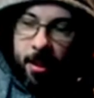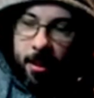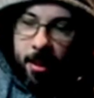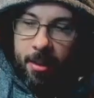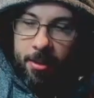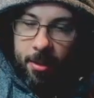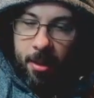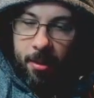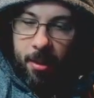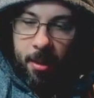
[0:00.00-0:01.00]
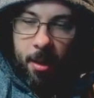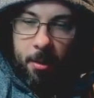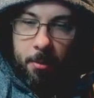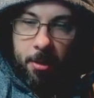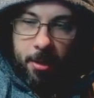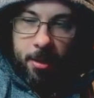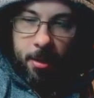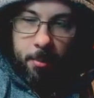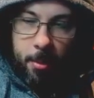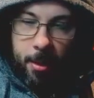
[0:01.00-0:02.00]
that's I work in a
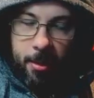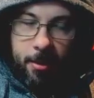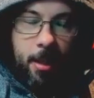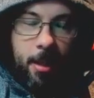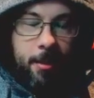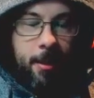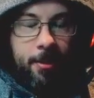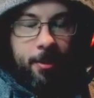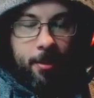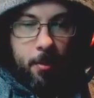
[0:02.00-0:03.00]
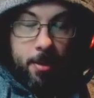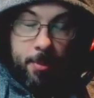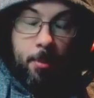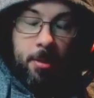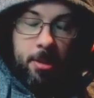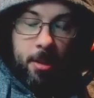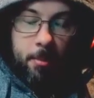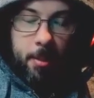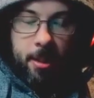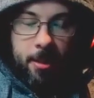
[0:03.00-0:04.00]
company, and that's a smallish
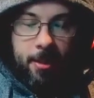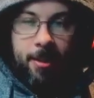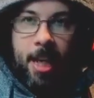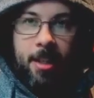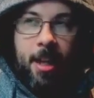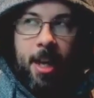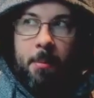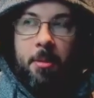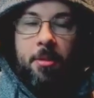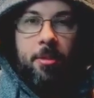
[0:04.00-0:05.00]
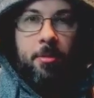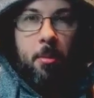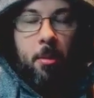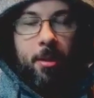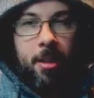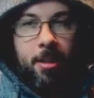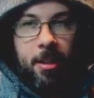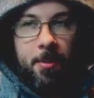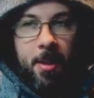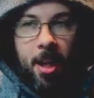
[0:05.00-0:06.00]
company, and that happens more than
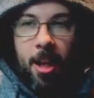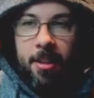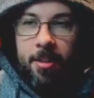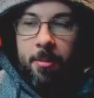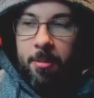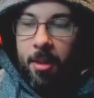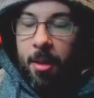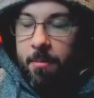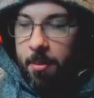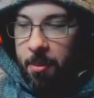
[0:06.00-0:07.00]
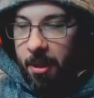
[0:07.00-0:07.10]
you would like sometimes. But